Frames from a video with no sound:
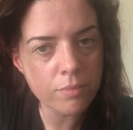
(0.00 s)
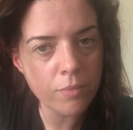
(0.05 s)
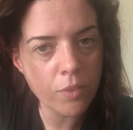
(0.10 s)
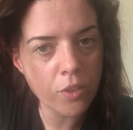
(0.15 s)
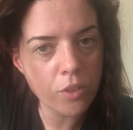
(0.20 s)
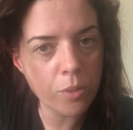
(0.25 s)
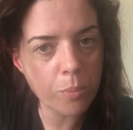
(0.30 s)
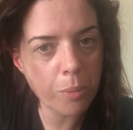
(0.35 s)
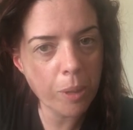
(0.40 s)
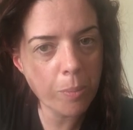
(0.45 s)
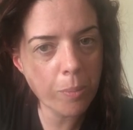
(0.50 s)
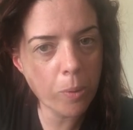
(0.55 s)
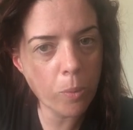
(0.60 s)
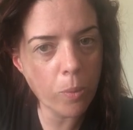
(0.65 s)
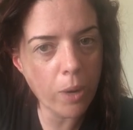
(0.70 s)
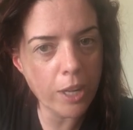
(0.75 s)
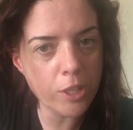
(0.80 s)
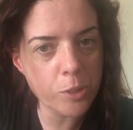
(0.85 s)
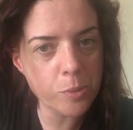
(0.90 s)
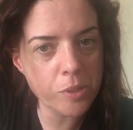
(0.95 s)
So people
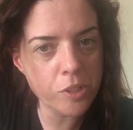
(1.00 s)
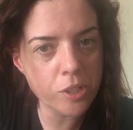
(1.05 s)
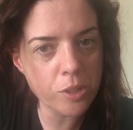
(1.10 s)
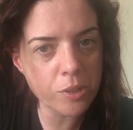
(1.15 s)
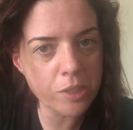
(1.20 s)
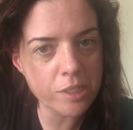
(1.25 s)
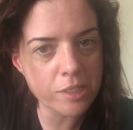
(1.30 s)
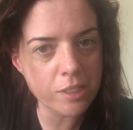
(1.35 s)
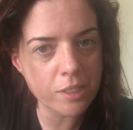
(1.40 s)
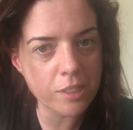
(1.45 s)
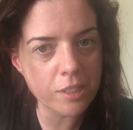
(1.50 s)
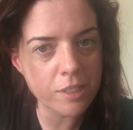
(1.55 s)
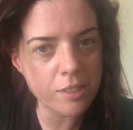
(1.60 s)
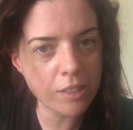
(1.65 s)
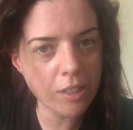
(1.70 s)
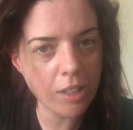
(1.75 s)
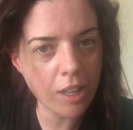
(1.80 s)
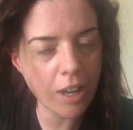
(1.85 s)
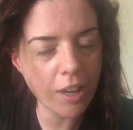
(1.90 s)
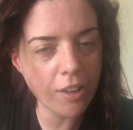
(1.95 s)
watch me do this in the
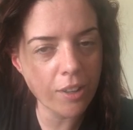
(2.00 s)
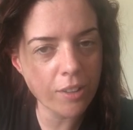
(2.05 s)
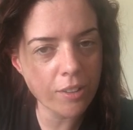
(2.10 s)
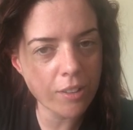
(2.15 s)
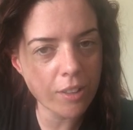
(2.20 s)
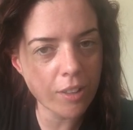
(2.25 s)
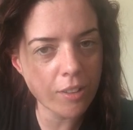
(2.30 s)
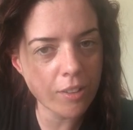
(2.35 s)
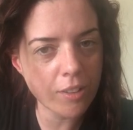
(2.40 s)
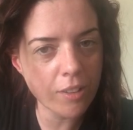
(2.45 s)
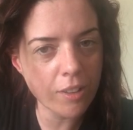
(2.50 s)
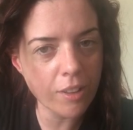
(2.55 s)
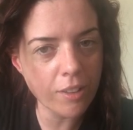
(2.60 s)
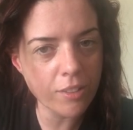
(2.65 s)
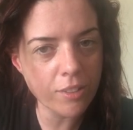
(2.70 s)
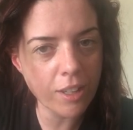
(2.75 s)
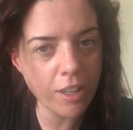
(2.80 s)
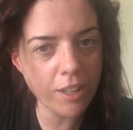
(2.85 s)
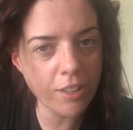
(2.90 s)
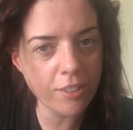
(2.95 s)
salon
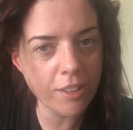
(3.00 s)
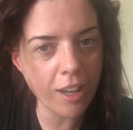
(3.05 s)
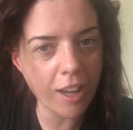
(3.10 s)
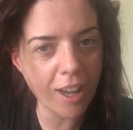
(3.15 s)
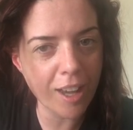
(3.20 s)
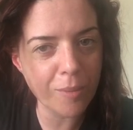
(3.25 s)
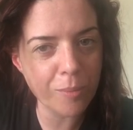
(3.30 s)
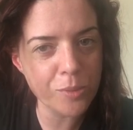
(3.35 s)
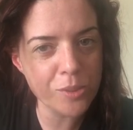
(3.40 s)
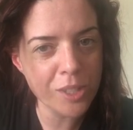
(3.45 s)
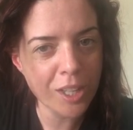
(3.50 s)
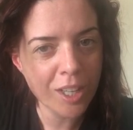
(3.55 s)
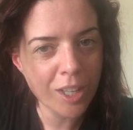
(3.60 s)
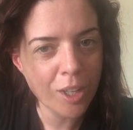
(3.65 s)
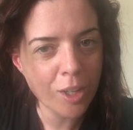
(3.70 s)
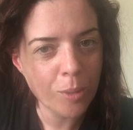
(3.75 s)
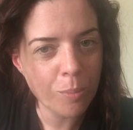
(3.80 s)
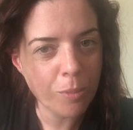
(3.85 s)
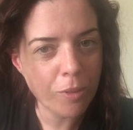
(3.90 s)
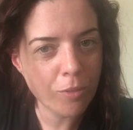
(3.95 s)
a ton of times
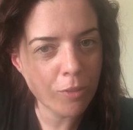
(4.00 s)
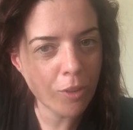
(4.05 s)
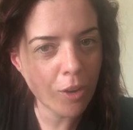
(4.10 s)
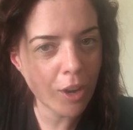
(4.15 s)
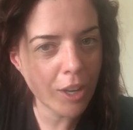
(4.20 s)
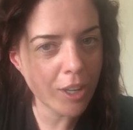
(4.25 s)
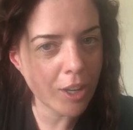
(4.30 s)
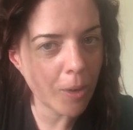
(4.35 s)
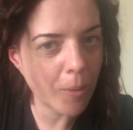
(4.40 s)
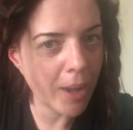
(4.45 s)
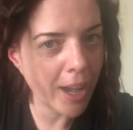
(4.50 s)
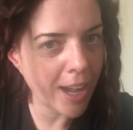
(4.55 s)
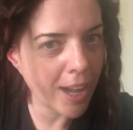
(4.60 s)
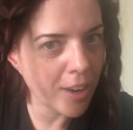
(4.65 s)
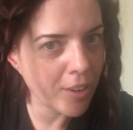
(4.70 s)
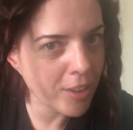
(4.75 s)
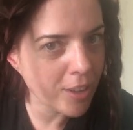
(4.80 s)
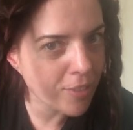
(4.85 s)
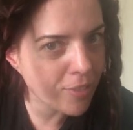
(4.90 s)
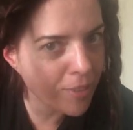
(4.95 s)
before I go
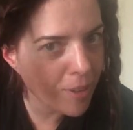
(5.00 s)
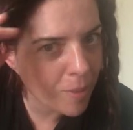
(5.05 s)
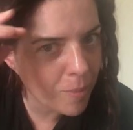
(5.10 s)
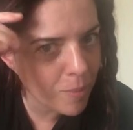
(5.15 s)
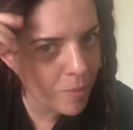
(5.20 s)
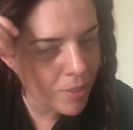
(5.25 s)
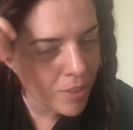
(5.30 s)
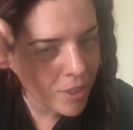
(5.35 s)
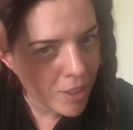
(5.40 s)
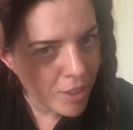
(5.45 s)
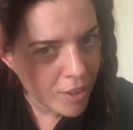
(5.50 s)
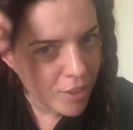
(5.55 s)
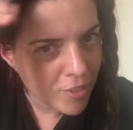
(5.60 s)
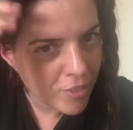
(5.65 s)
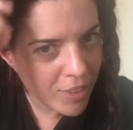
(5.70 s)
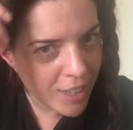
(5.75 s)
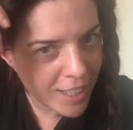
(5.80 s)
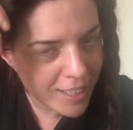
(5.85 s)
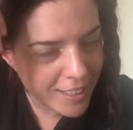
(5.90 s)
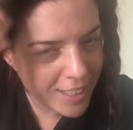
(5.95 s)
out. If I
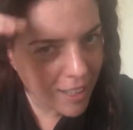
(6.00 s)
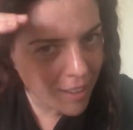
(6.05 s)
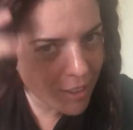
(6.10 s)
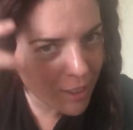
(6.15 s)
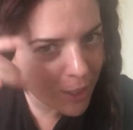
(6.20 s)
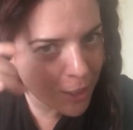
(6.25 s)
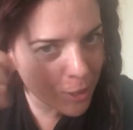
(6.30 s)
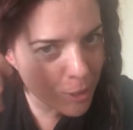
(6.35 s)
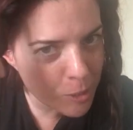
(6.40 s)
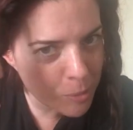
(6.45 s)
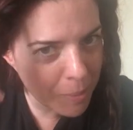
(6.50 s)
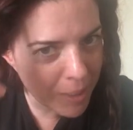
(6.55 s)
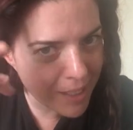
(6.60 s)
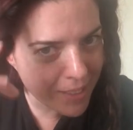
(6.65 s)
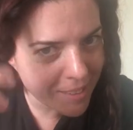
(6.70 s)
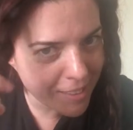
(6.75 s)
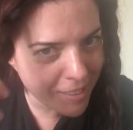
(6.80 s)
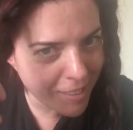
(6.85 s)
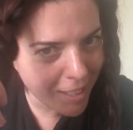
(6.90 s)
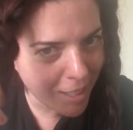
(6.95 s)
find out
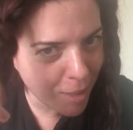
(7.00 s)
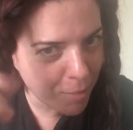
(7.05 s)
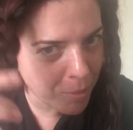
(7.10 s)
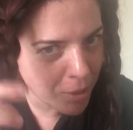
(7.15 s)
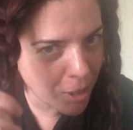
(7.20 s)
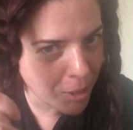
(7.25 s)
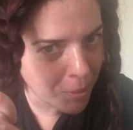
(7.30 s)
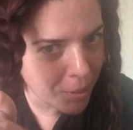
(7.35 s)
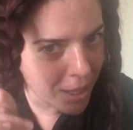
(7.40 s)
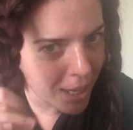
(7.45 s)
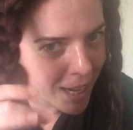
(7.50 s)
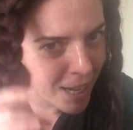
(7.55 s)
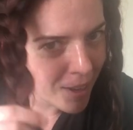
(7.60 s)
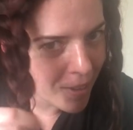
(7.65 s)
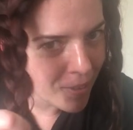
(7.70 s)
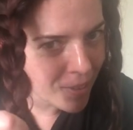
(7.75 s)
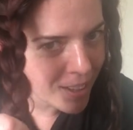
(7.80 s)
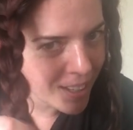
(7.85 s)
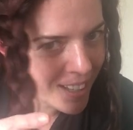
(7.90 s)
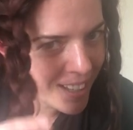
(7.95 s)
unexpectedly I'm going
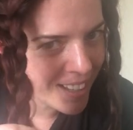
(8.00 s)
out,